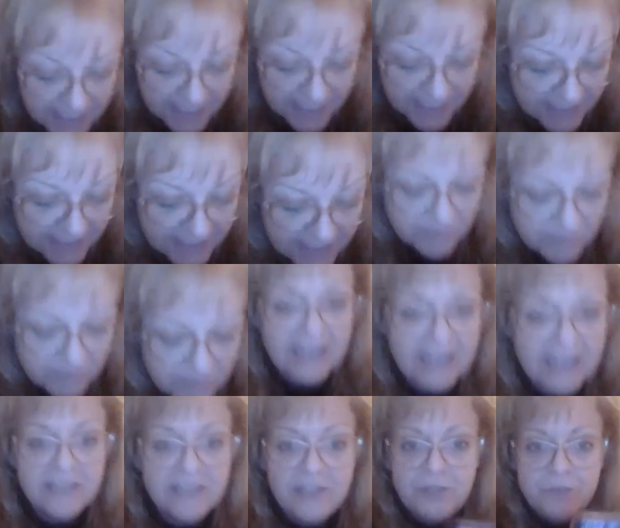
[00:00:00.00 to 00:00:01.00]
was
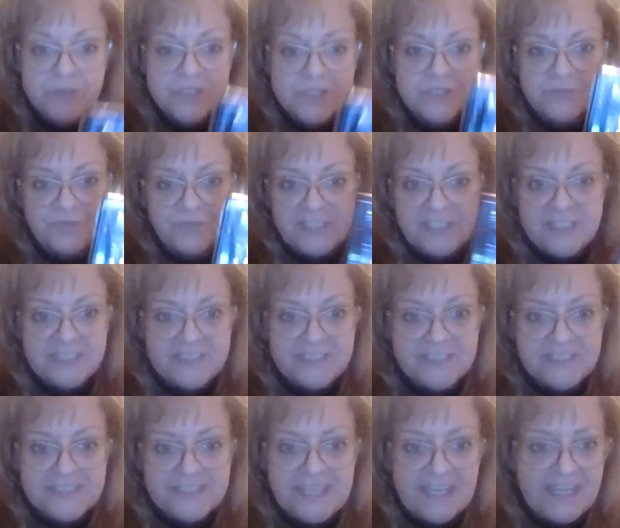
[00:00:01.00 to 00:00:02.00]
in my news
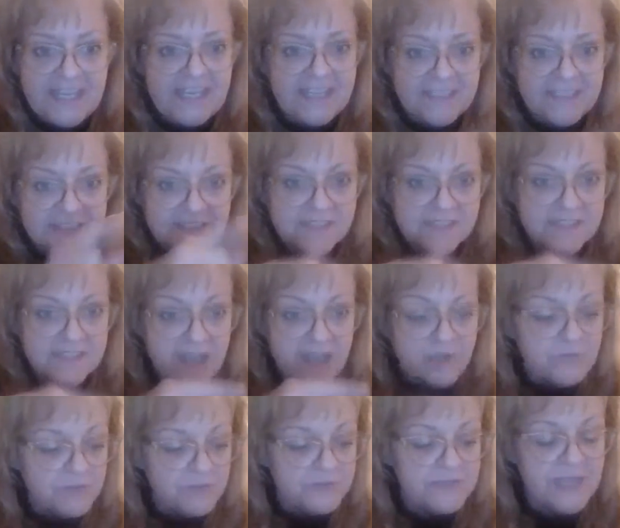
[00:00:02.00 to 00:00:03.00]
feed today
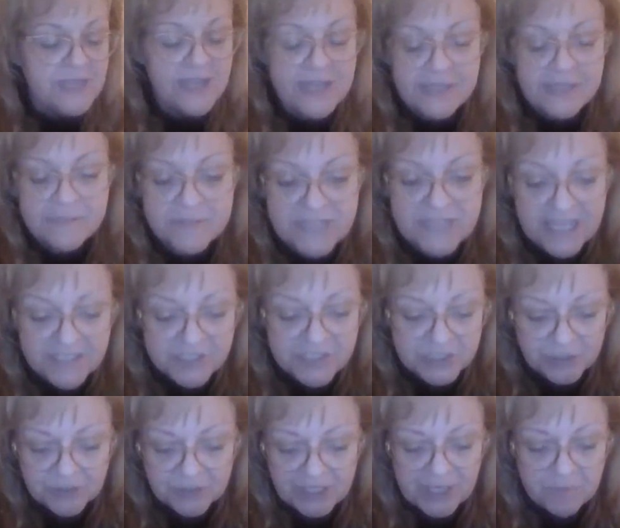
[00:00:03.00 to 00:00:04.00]
several times.
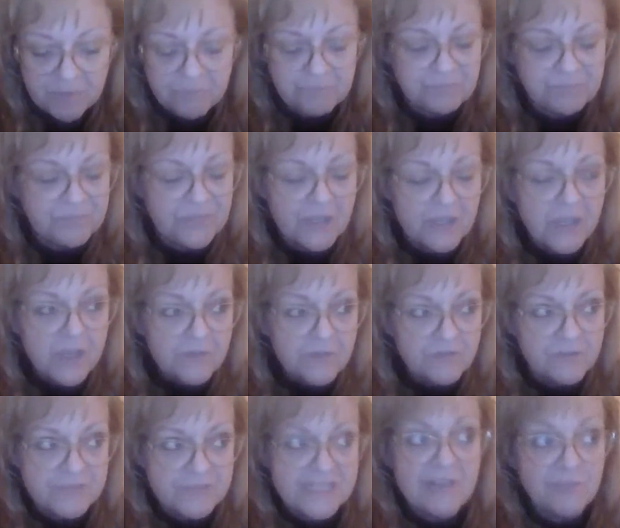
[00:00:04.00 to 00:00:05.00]
That showed up
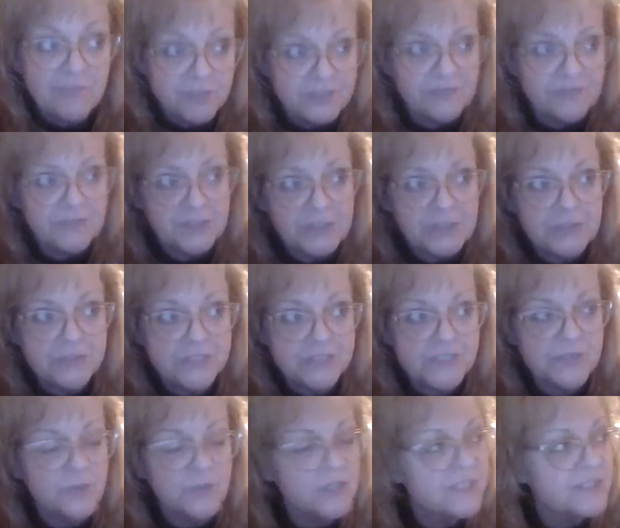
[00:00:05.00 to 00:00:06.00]
from several
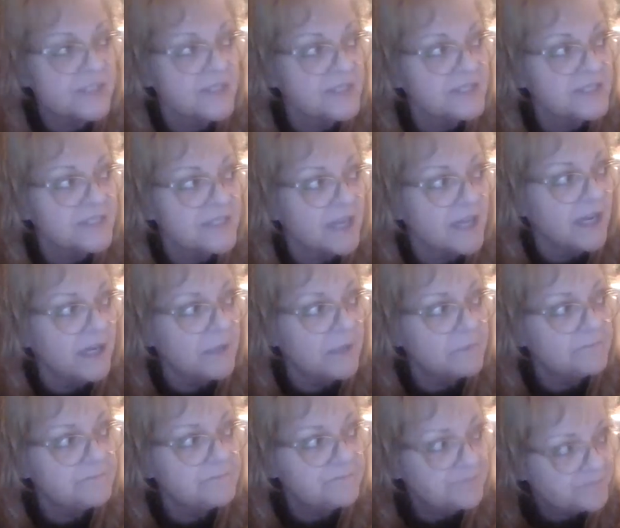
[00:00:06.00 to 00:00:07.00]
different news
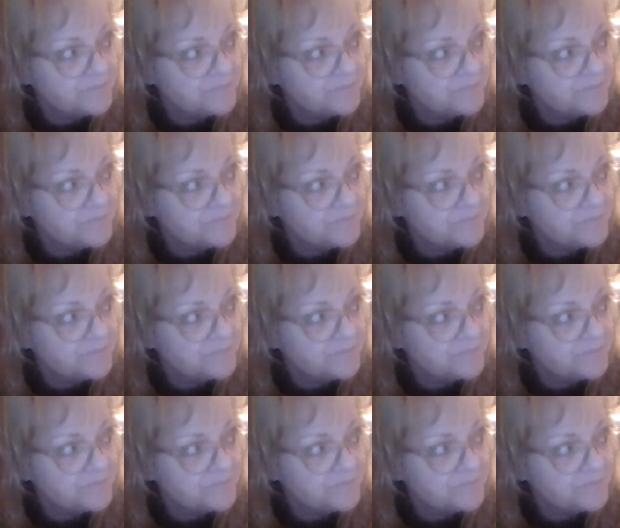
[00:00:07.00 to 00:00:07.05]
sources.